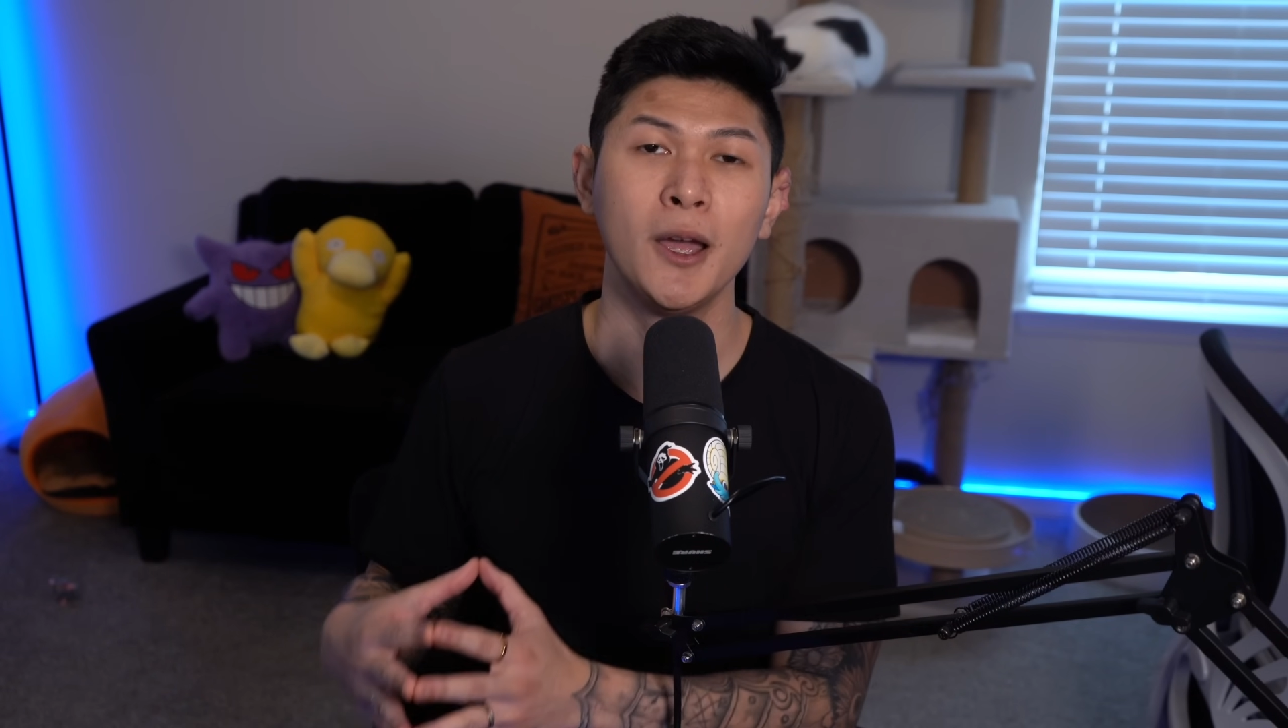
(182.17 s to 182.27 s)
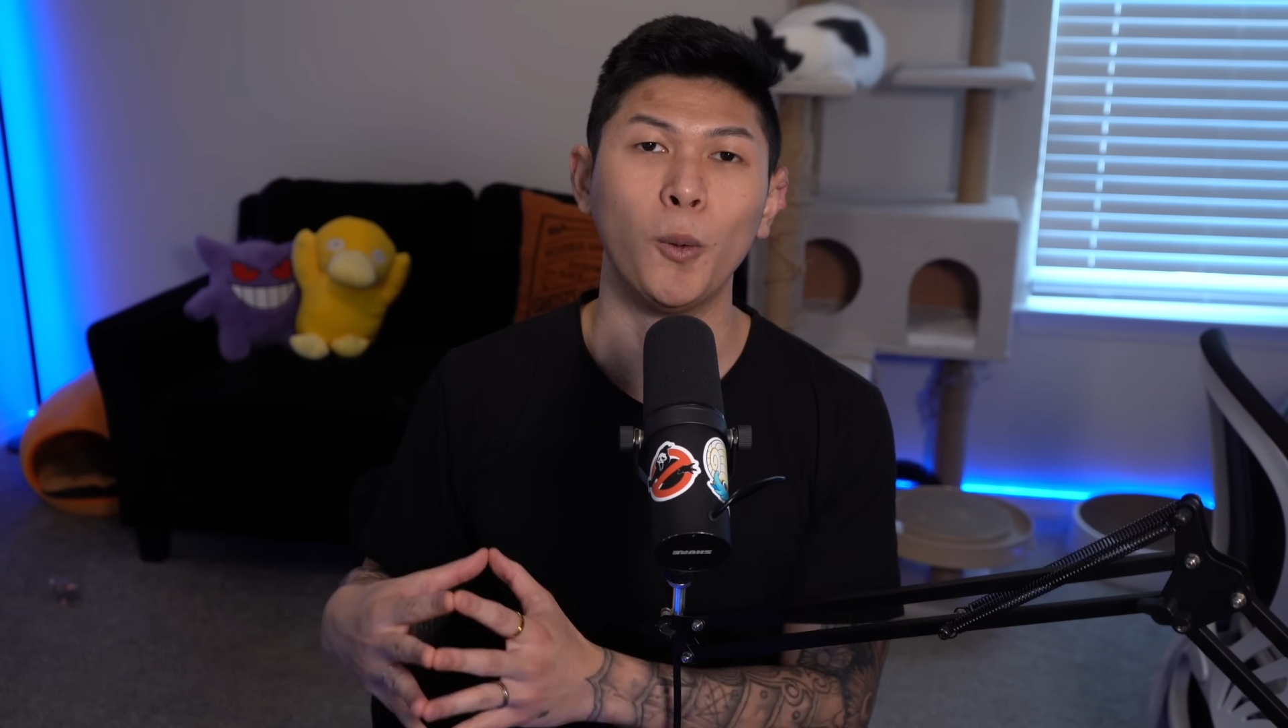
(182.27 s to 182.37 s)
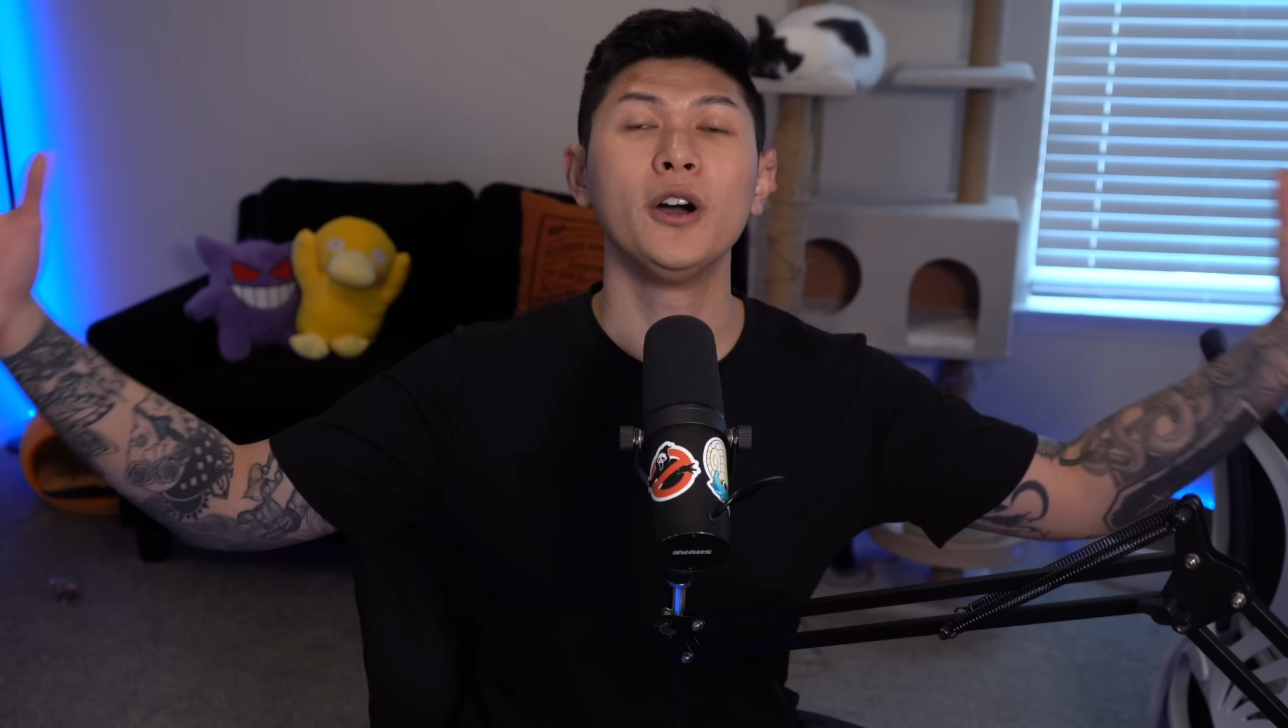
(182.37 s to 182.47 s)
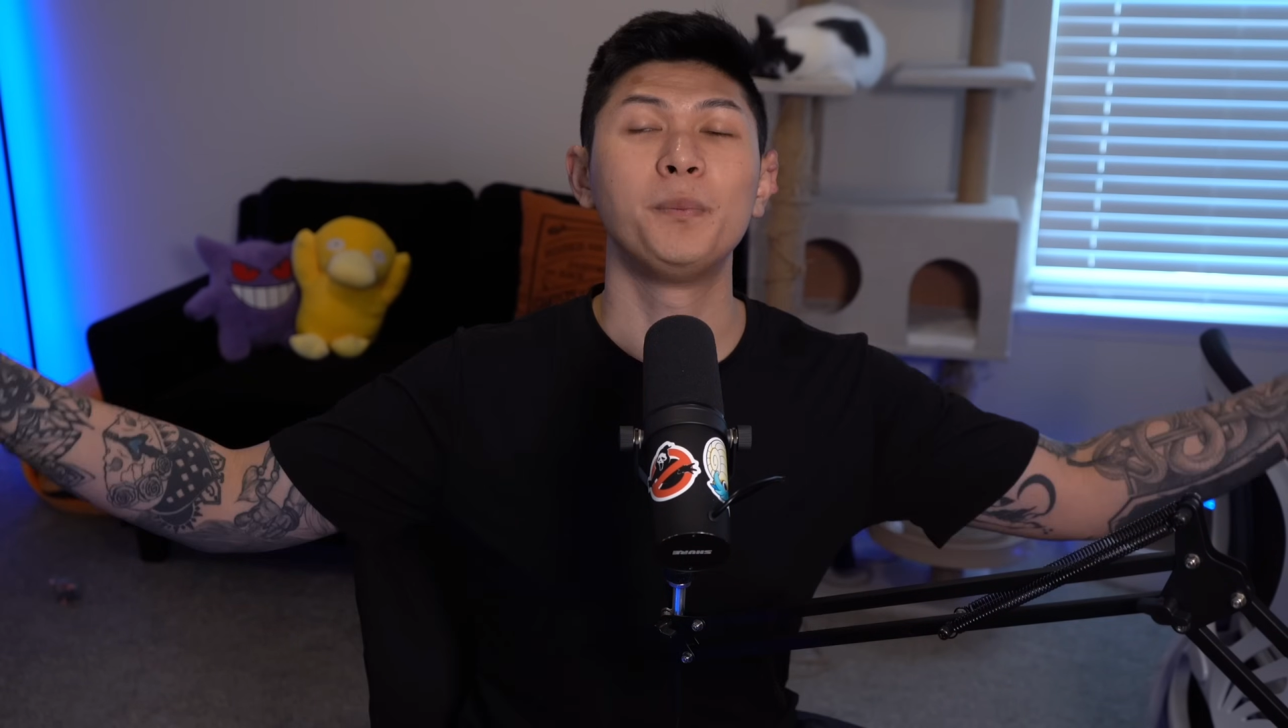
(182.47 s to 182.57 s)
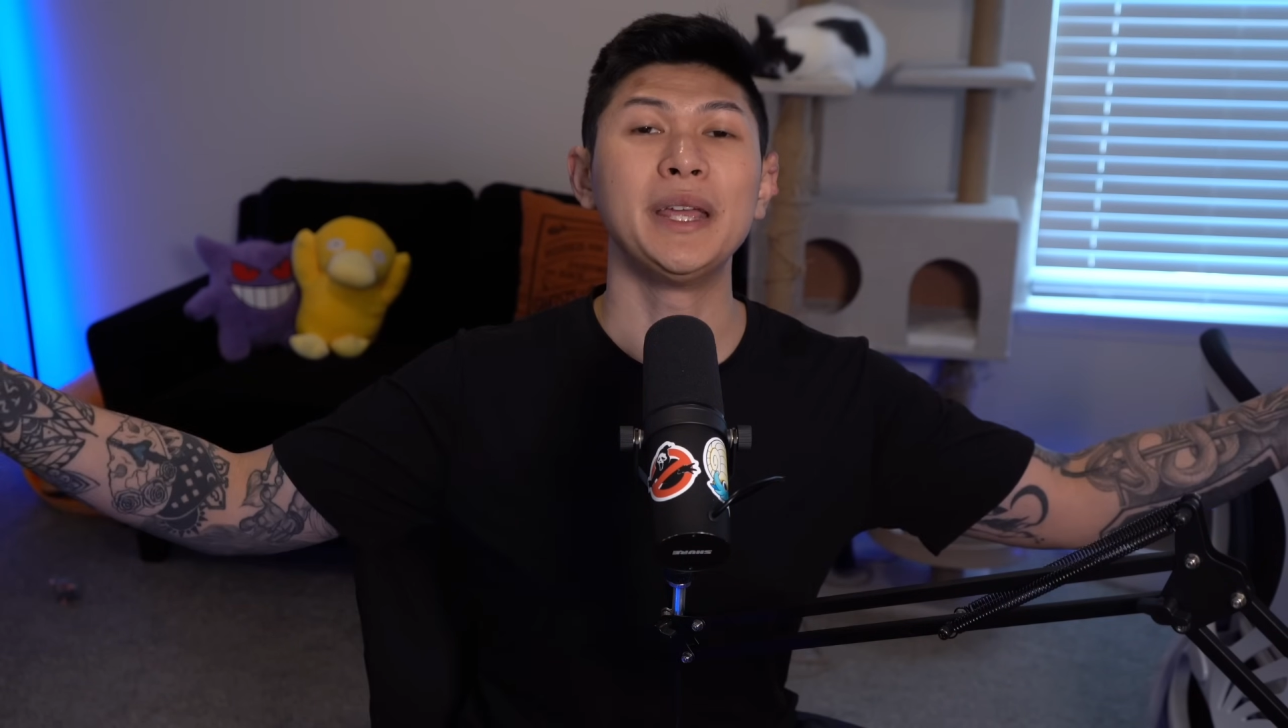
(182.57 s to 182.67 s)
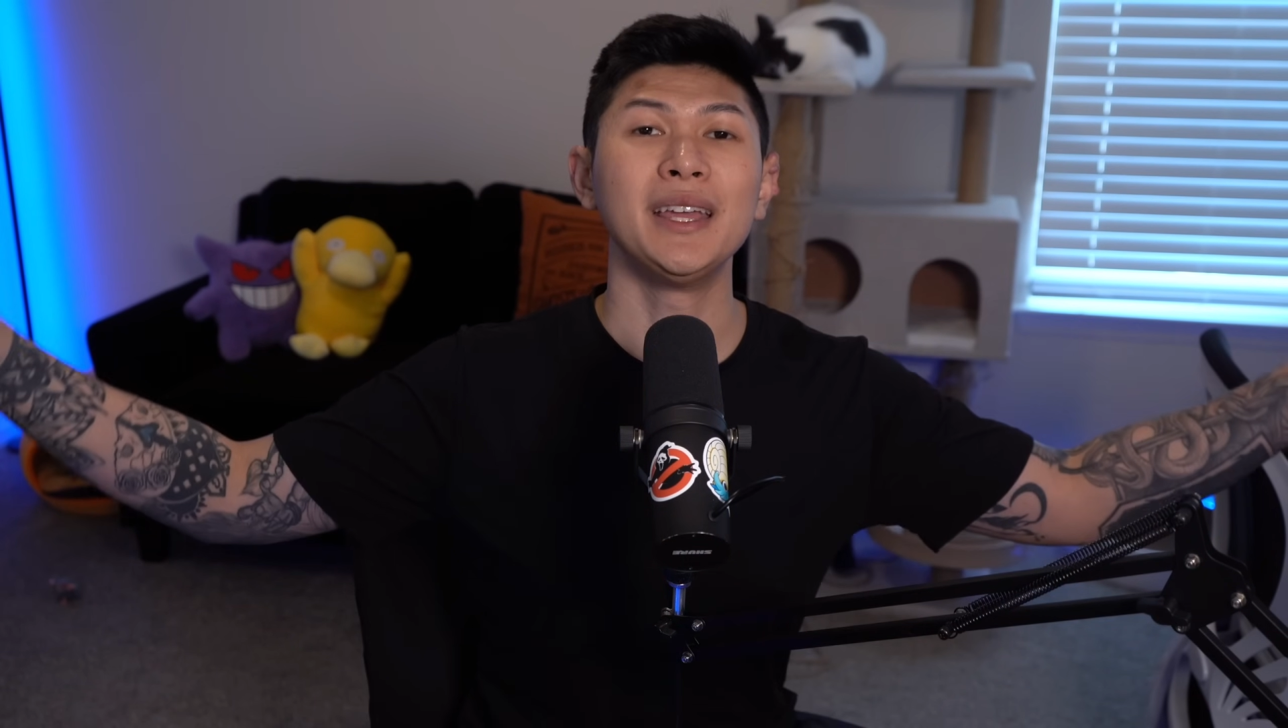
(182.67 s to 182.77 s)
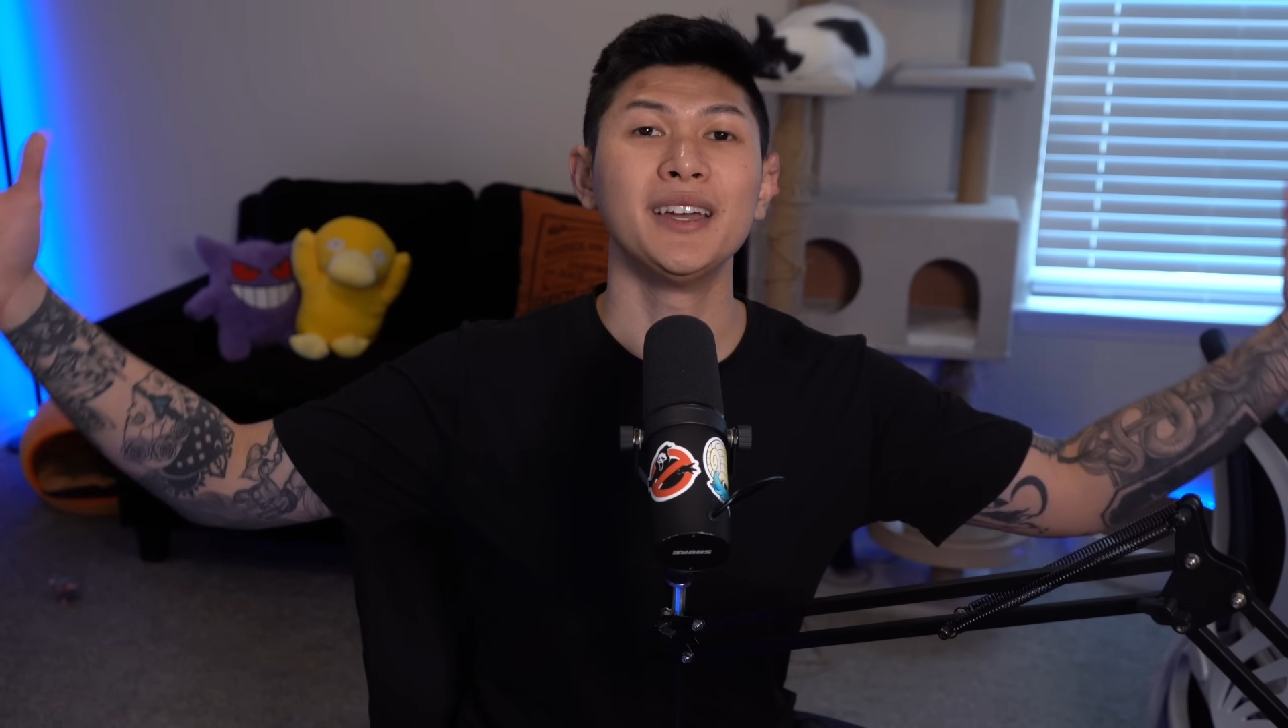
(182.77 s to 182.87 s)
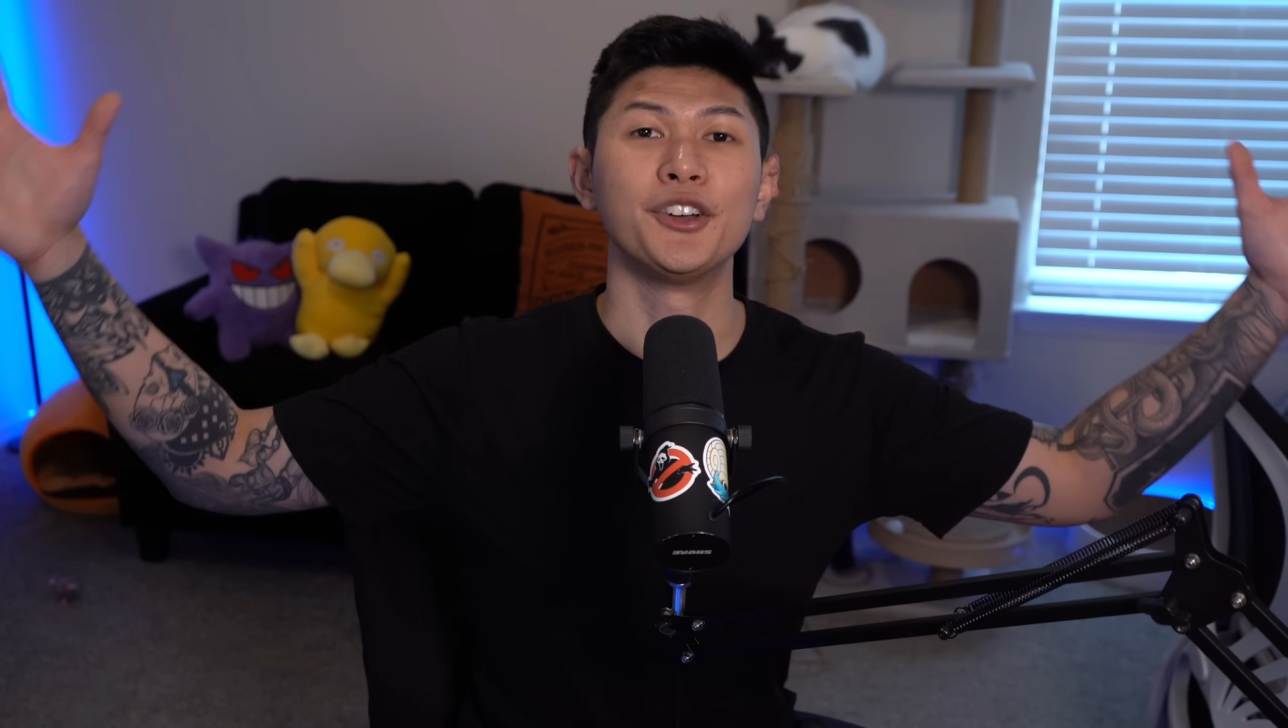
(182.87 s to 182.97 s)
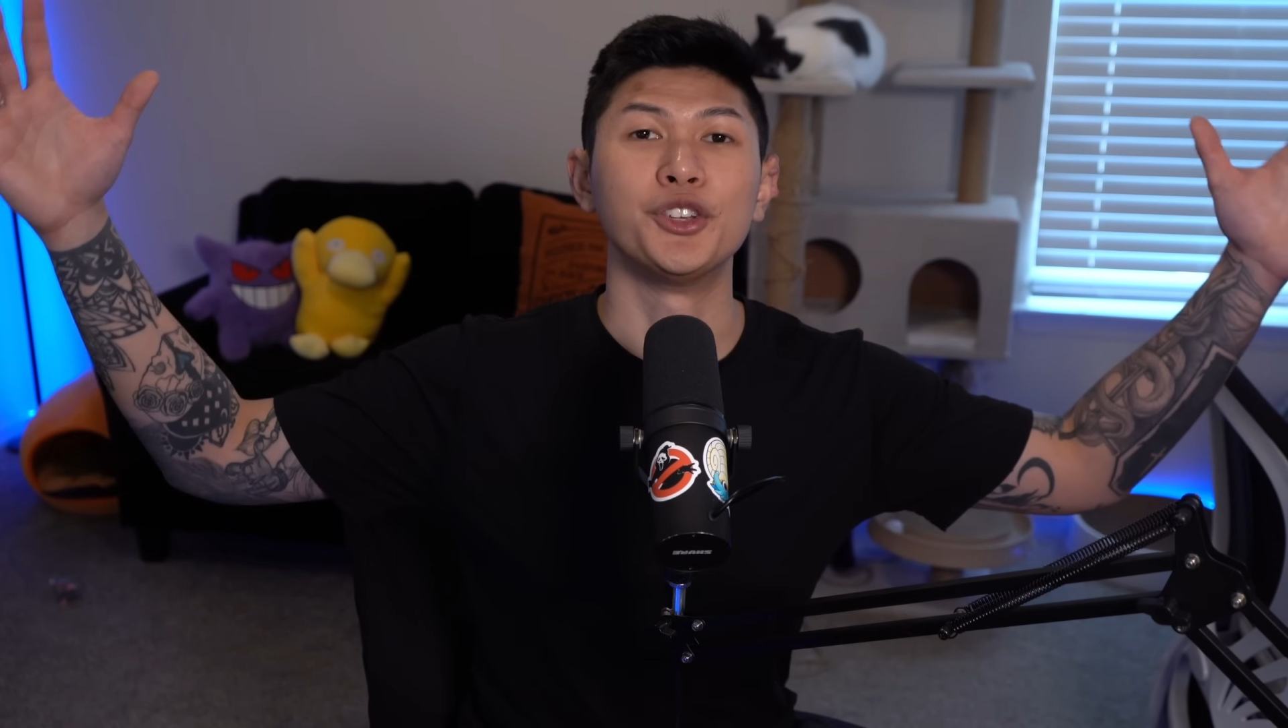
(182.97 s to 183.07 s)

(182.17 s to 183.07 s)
would be